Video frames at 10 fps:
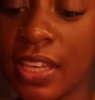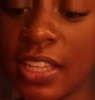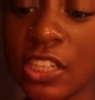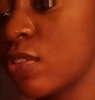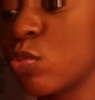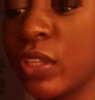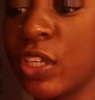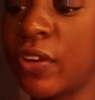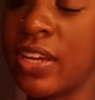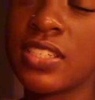thing. It was really
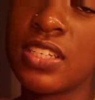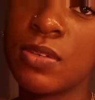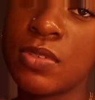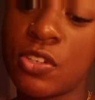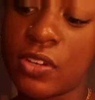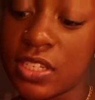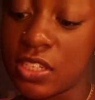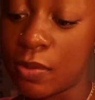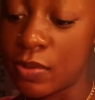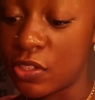crazy. It was a
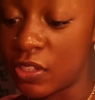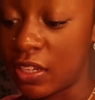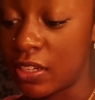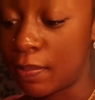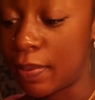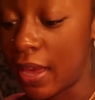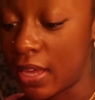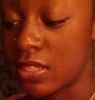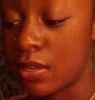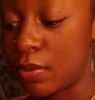crazy opportunity to
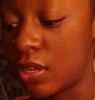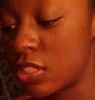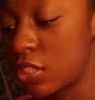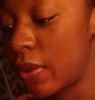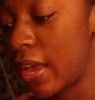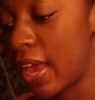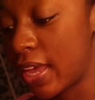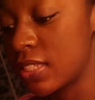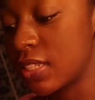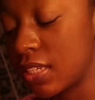pass up on, so I
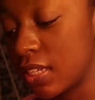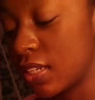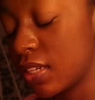had to get